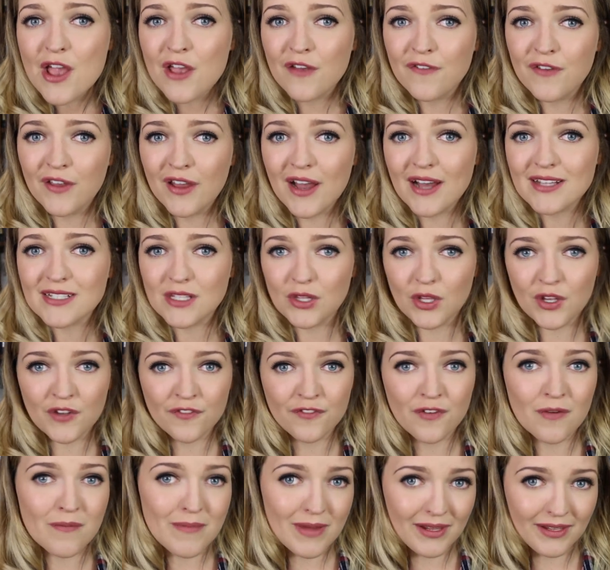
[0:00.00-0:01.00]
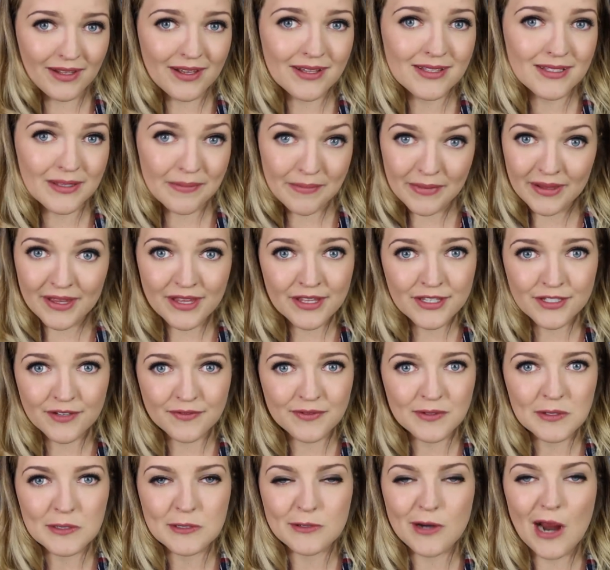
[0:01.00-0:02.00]
If you guys are looking for millions and millions
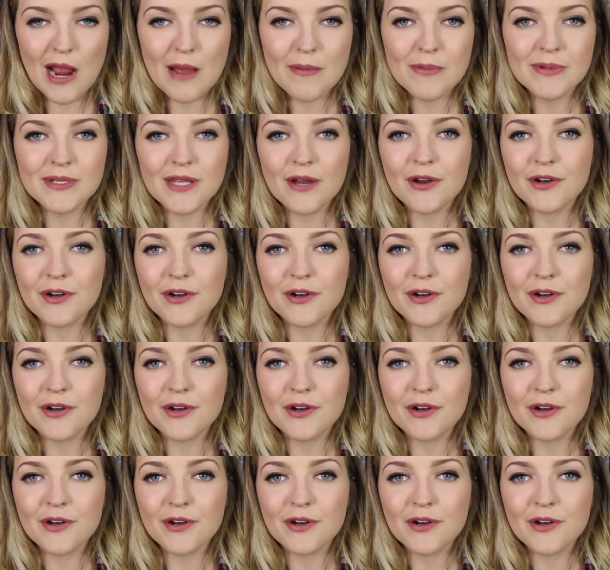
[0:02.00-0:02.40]
of subscribers,